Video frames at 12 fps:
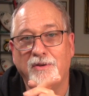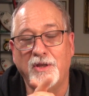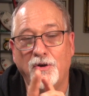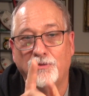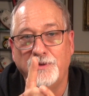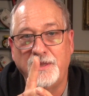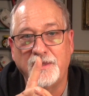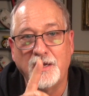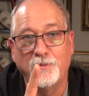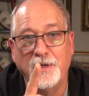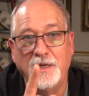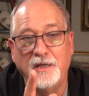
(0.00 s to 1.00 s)
The only thing
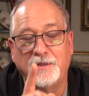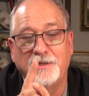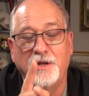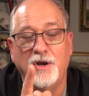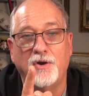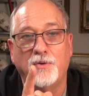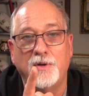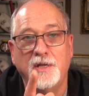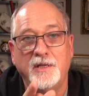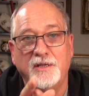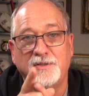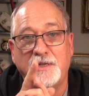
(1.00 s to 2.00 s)
we need to know
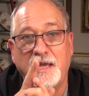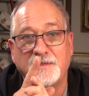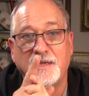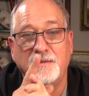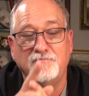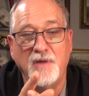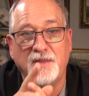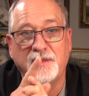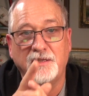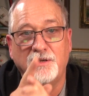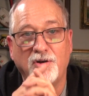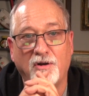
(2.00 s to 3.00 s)
is it has a
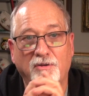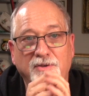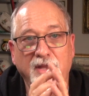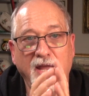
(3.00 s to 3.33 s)
method called